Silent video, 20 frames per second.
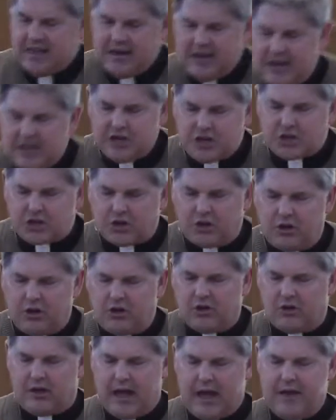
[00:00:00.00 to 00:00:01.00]

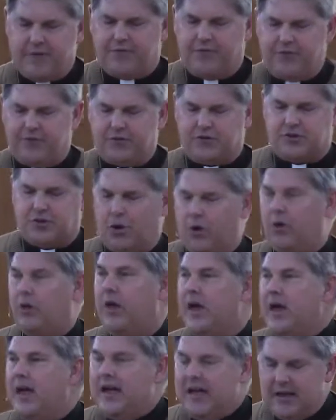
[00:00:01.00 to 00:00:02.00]
initial life of the soul,
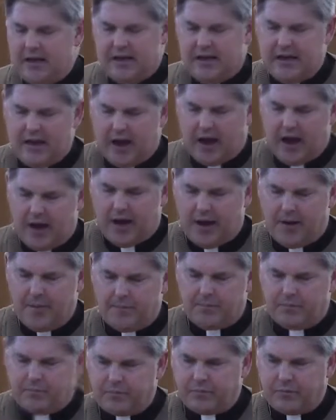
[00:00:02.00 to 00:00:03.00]

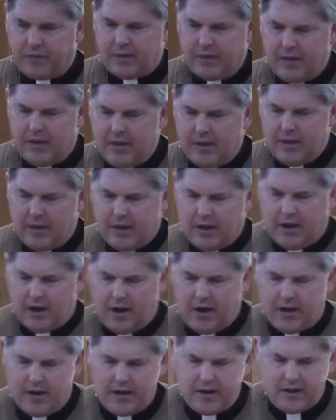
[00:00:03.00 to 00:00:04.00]
um,
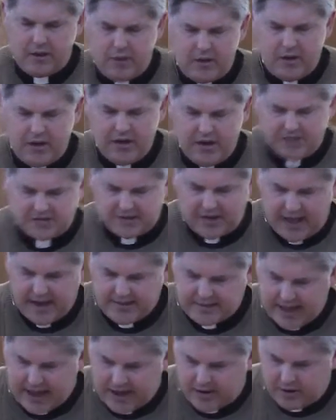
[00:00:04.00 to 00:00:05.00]
uh, is
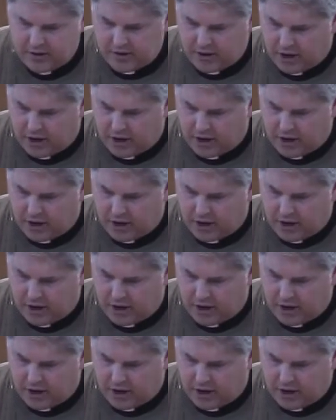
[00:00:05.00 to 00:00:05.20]
like that